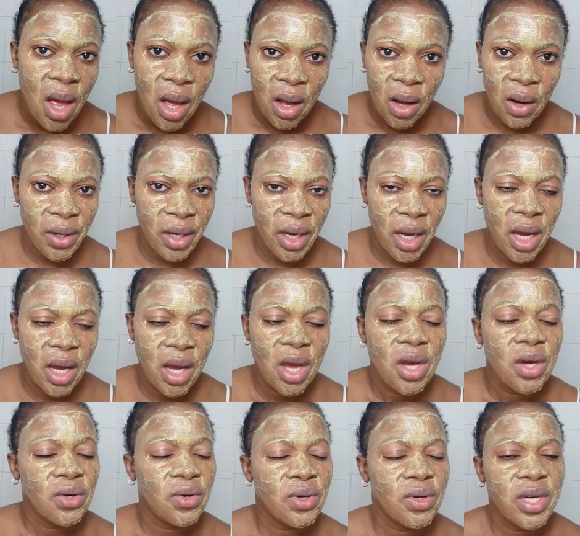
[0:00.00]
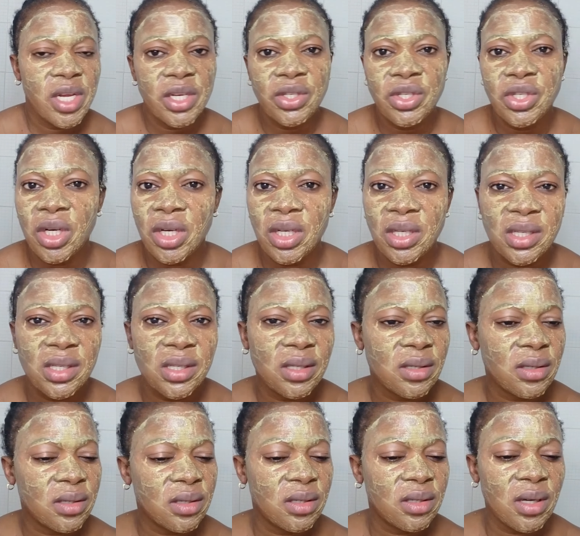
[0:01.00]
okay you need
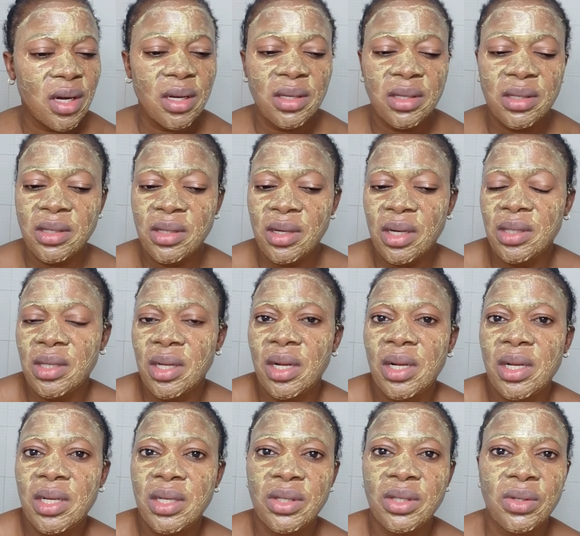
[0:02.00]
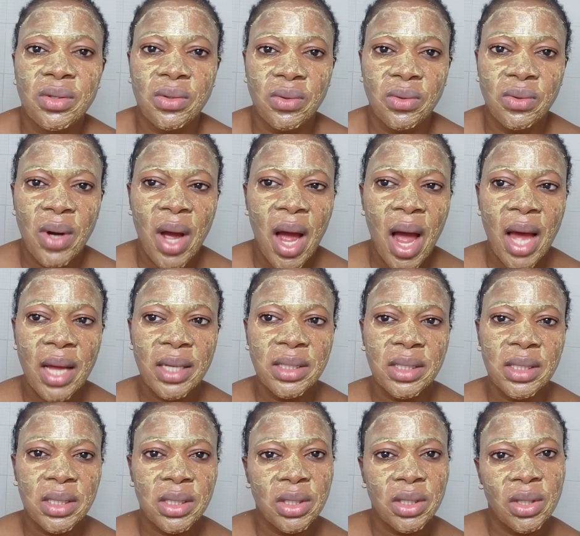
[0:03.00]
just just just a little
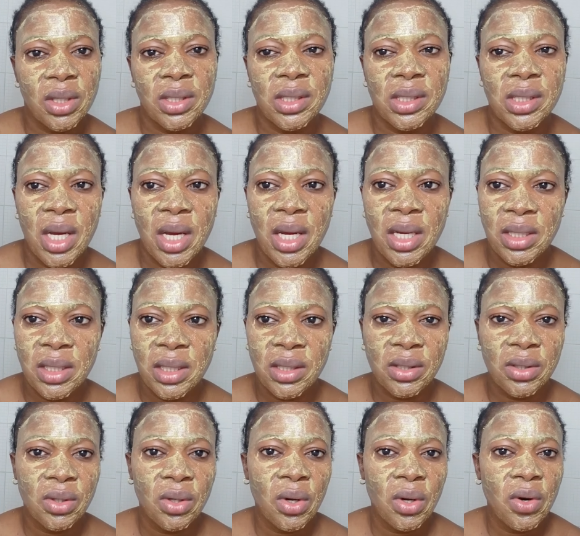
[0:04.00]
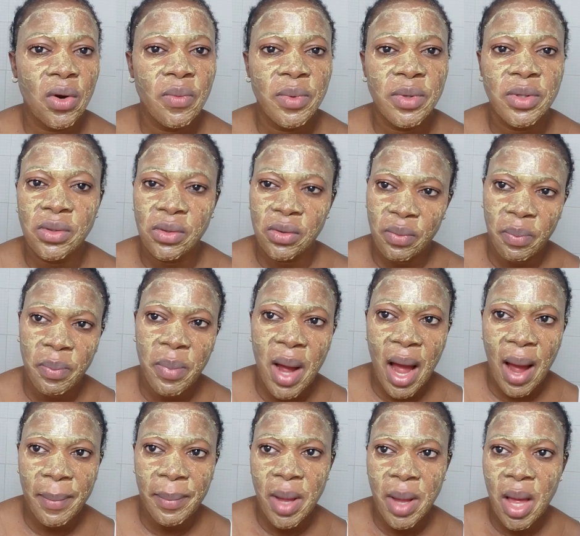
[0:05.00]
and your skin is going to be
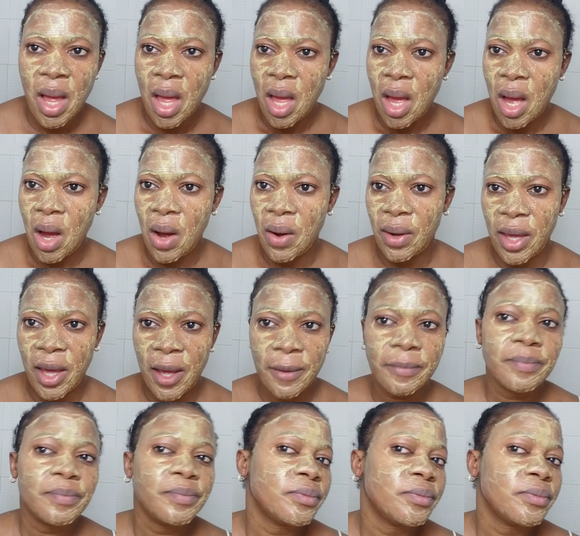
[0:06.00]
superb okay